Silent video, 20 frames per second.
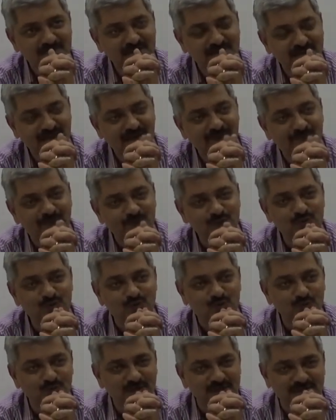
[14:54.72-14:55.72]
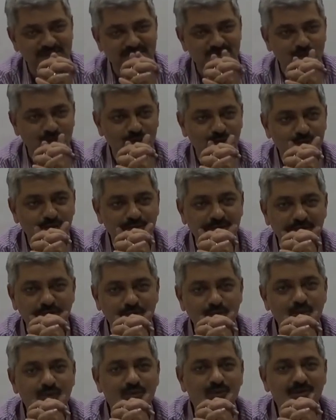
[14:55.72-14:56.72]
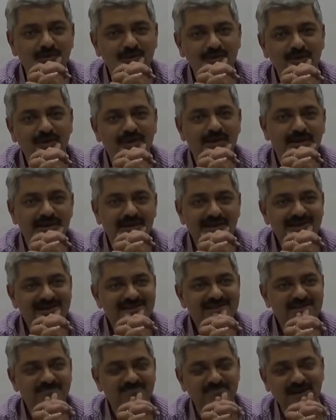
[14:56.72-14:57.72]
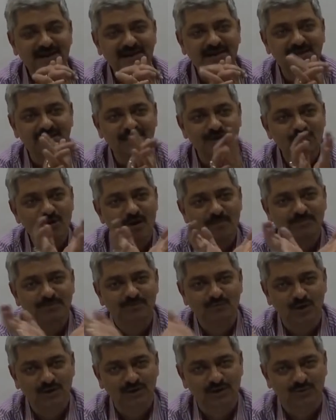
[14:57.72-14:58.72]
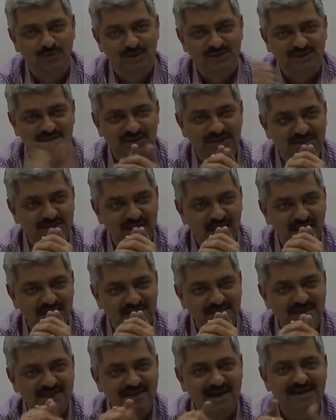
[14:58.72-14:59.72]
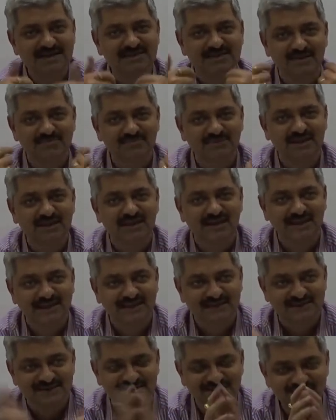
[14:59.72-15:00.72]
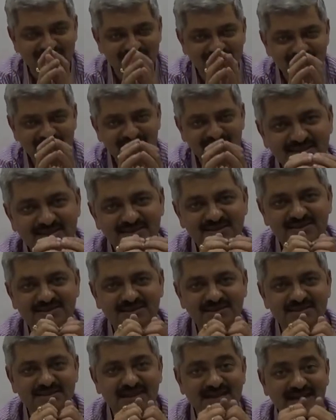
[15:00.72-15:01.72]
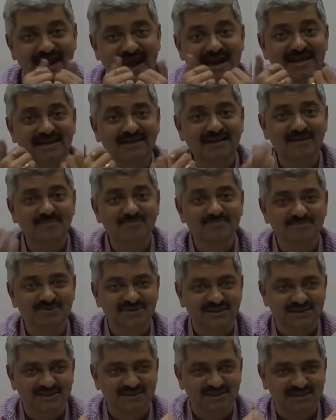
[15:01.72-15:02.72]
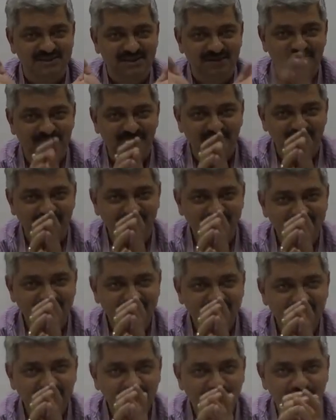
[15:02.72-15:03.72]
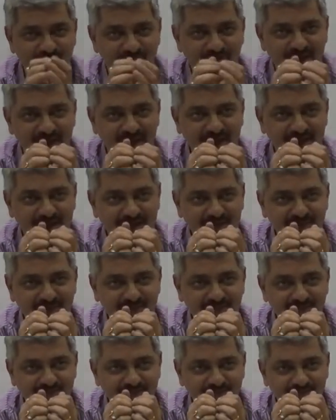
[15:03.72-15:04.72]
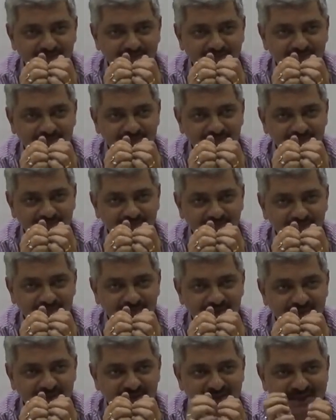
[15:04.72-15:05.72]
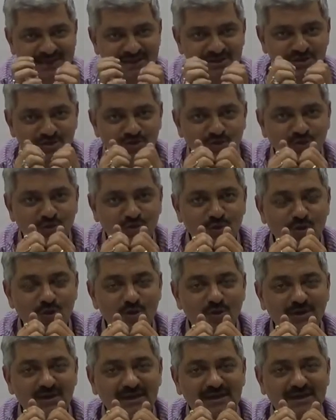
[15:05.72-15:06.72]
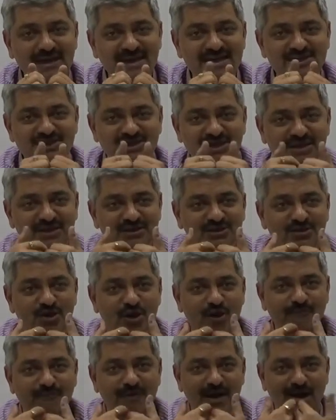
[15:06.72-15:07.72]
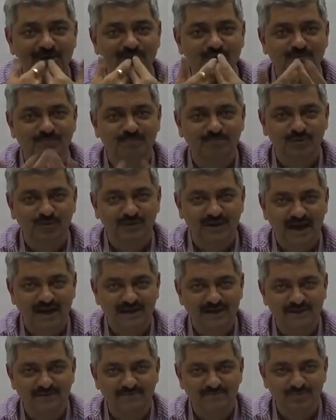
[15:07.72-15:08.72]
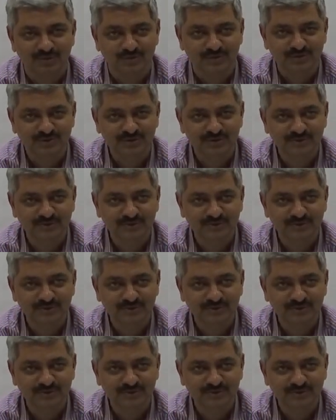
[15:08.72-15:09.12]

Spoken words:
There are few students, what do? irrespective of what question is asked, they write something else. This is a random system where there is no relation of output and input.